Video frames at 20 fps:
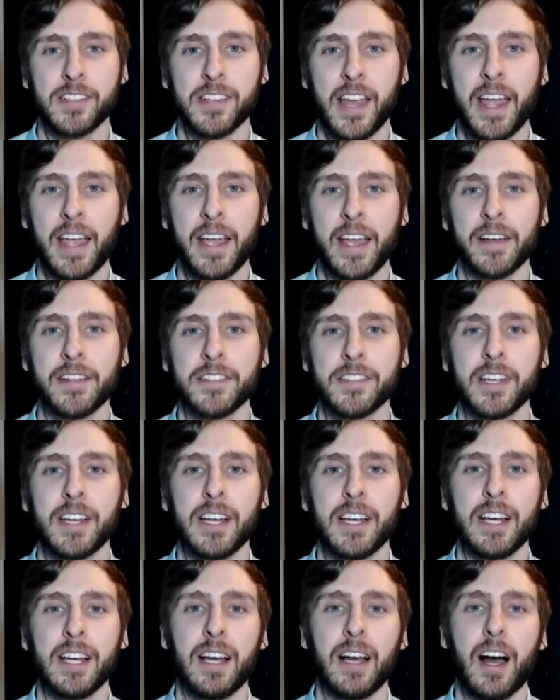and
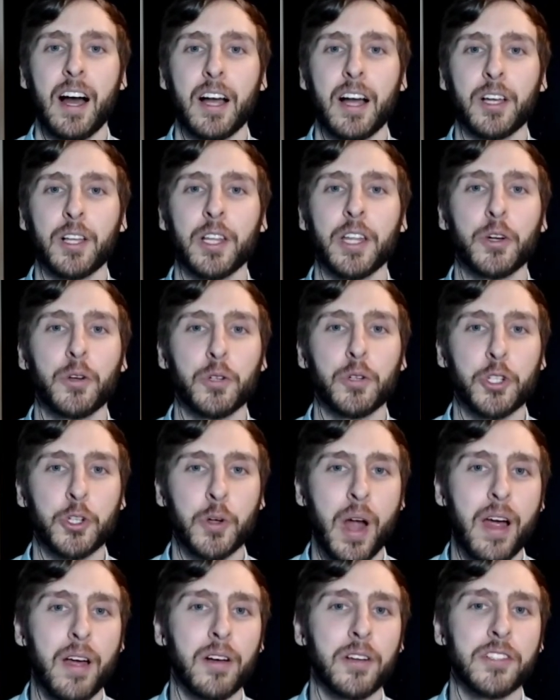clinical
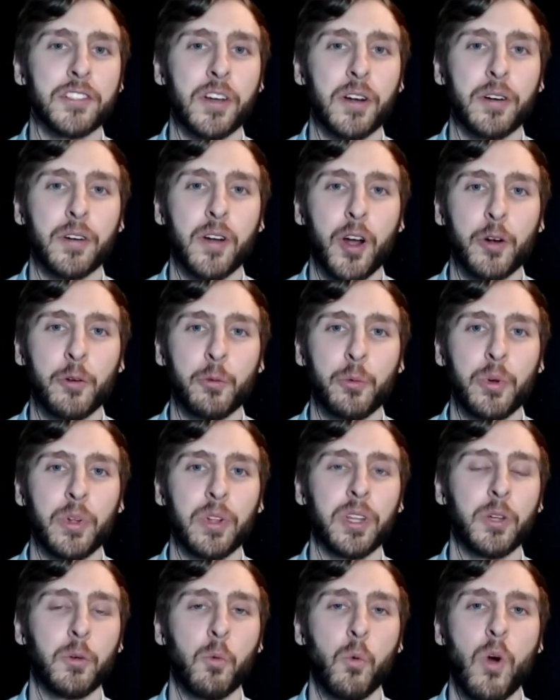trials are
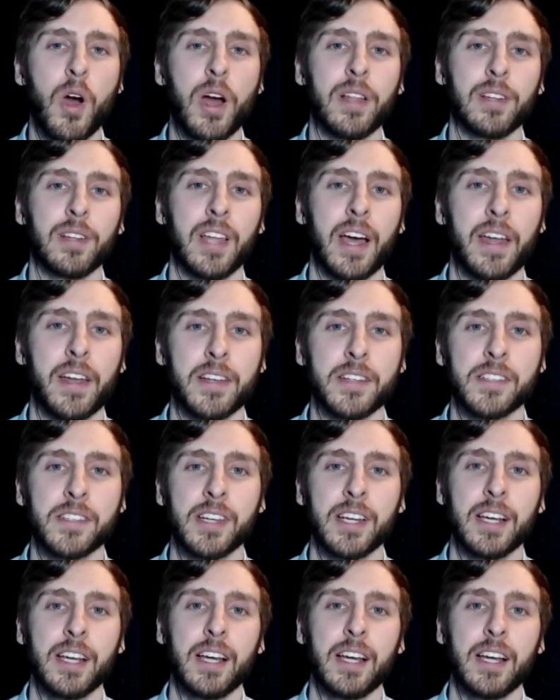really what let us